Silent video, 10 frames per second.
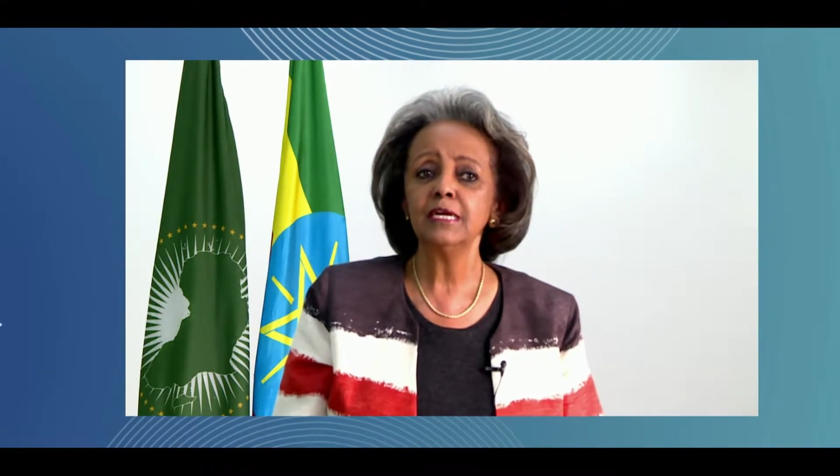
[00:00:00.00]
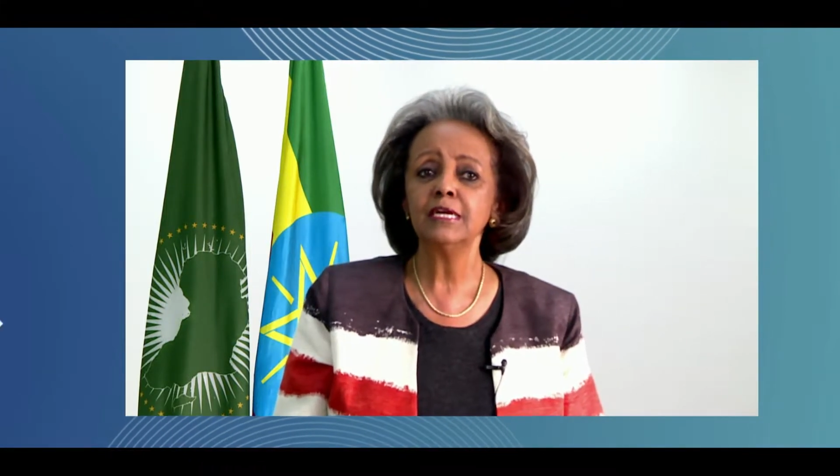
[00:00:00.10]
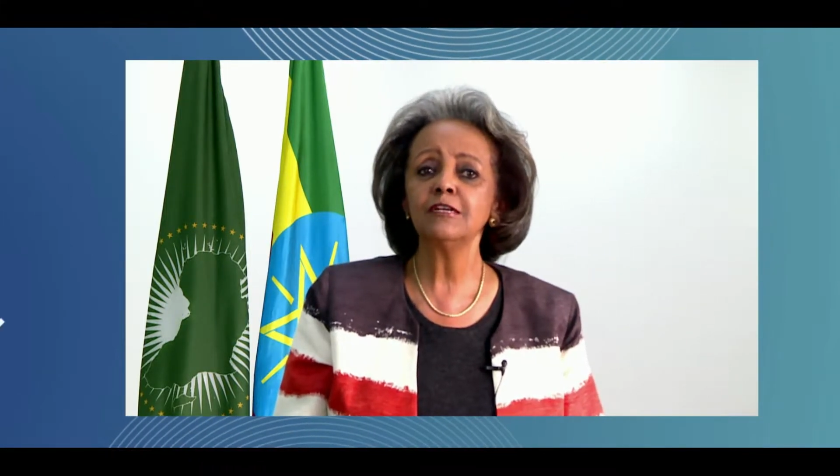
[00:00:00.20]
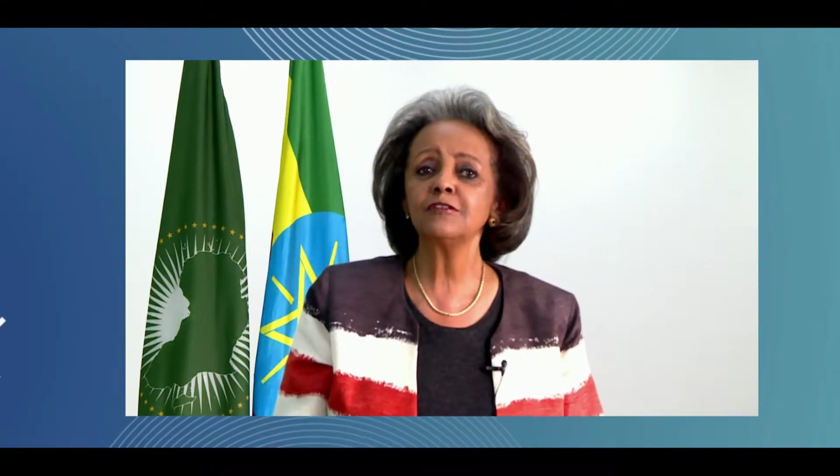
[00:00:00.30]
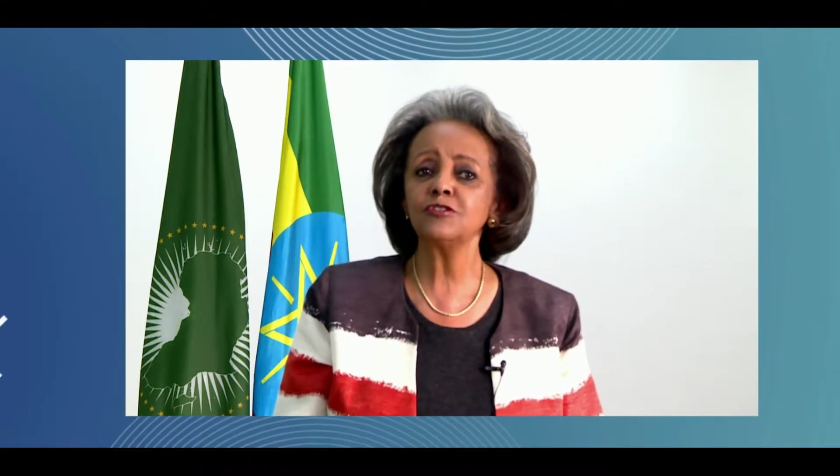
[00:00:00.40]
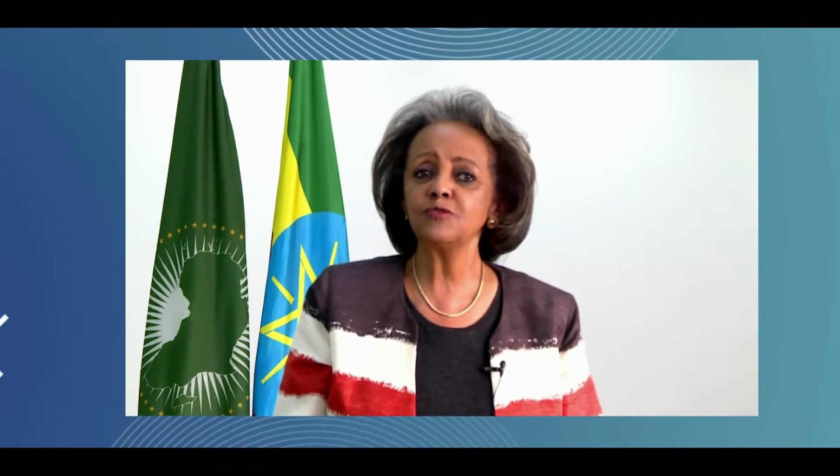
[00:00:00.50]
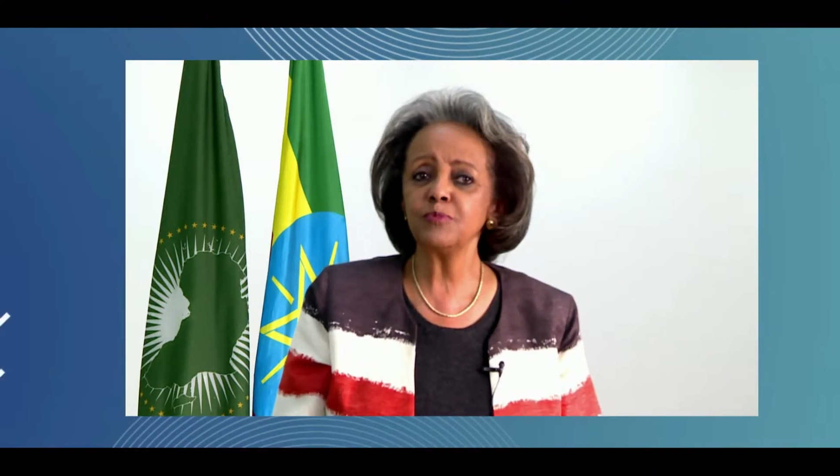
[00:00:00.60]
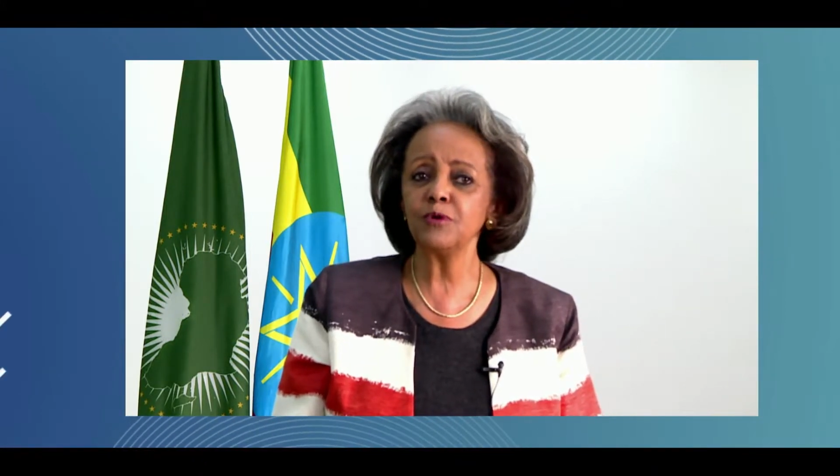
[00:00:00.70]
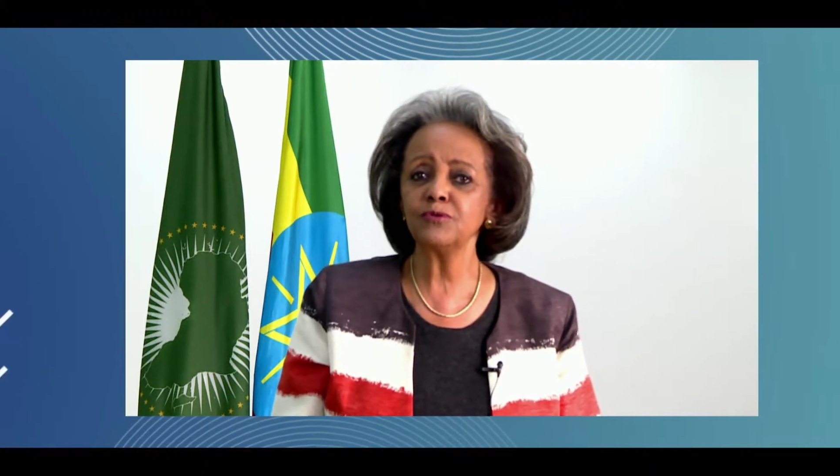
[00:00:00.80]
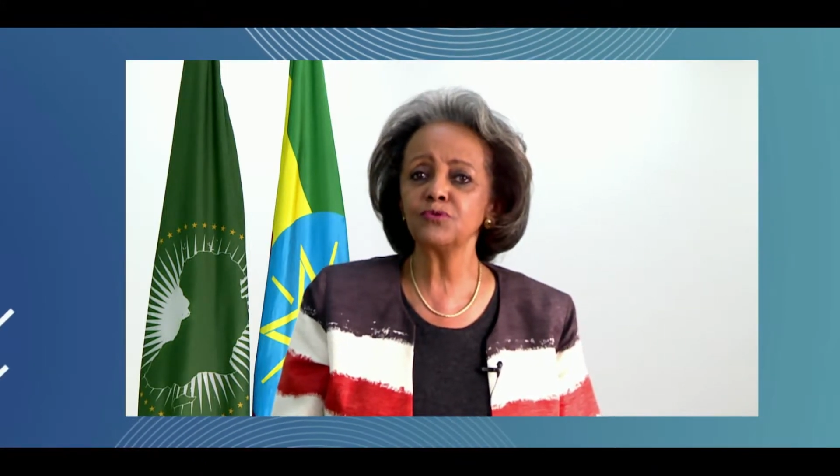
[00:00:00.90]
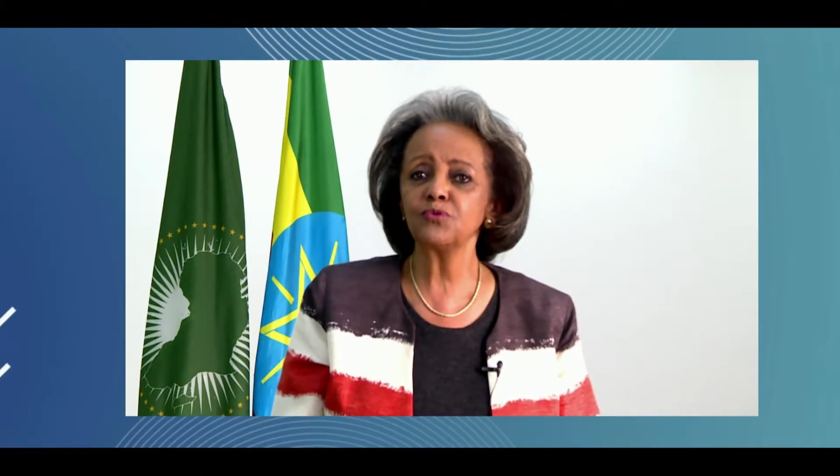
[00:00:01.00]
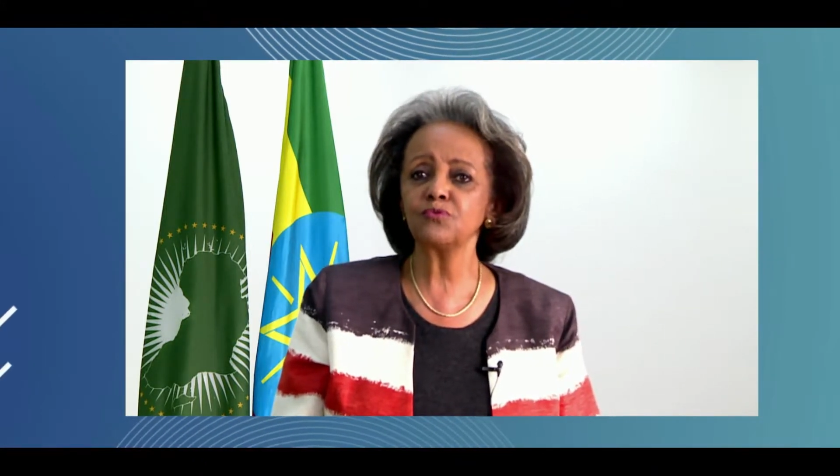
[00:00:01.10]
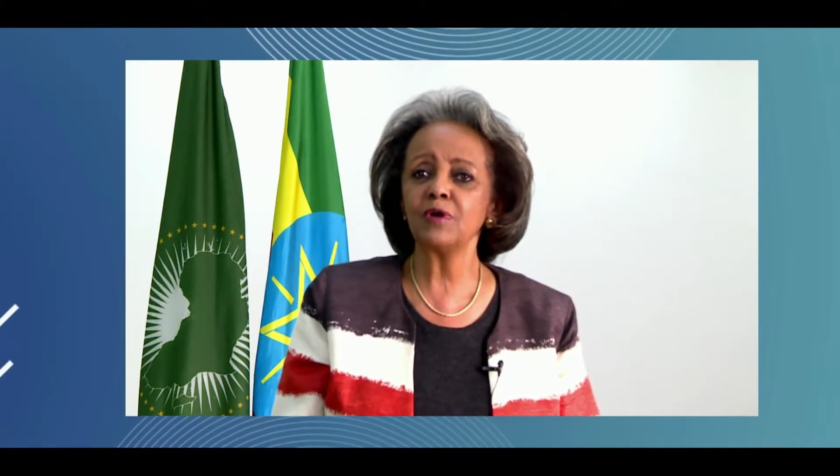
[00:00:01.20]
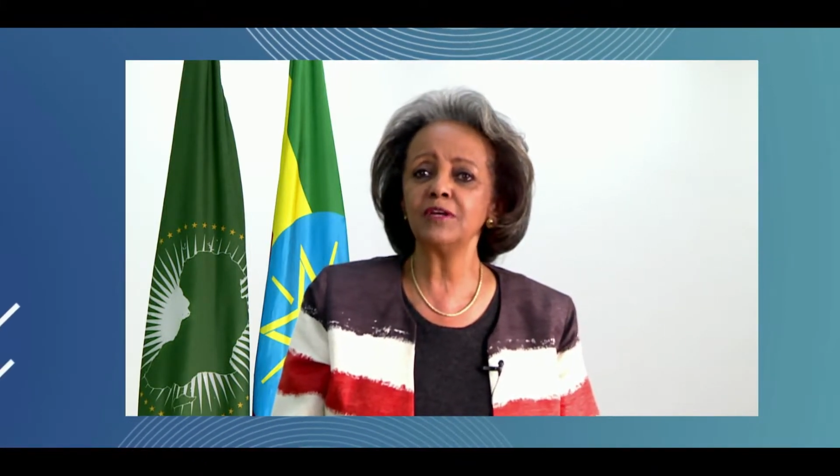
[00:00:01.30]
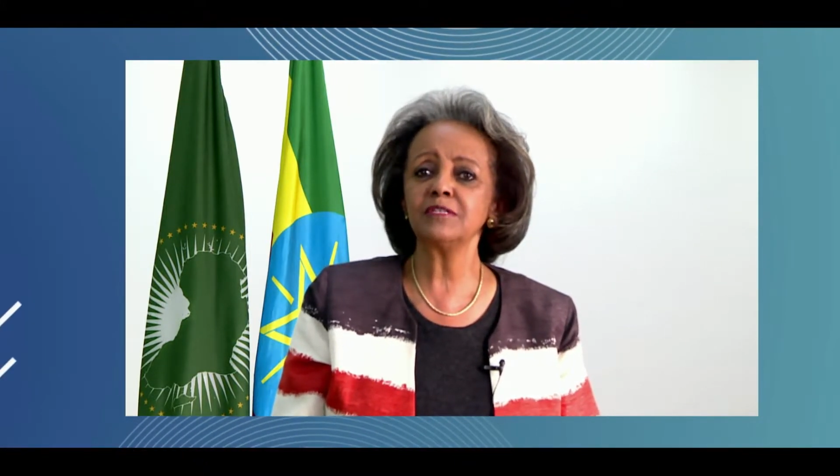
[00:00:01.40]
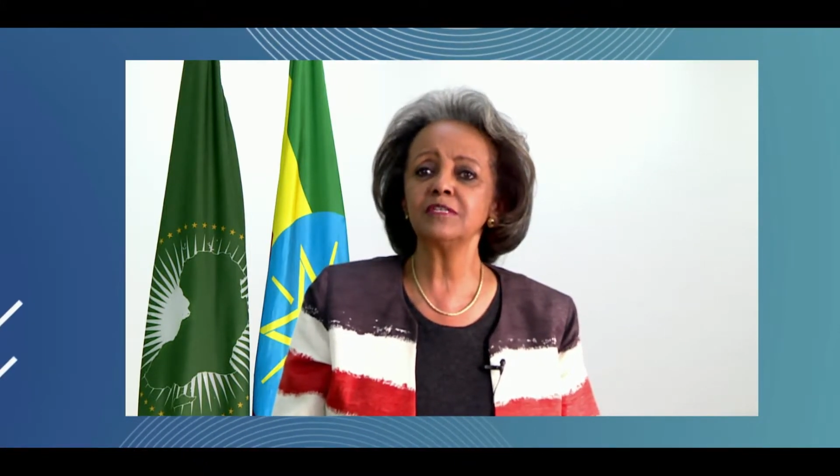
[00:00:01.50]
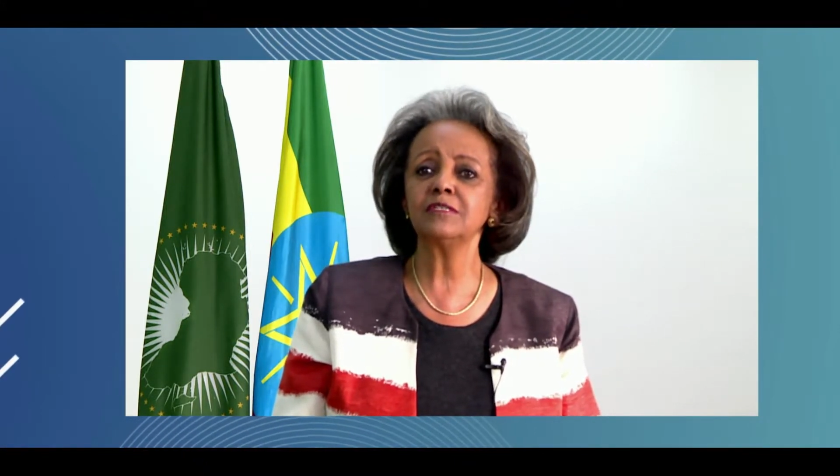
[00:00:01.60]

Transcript: in response to rising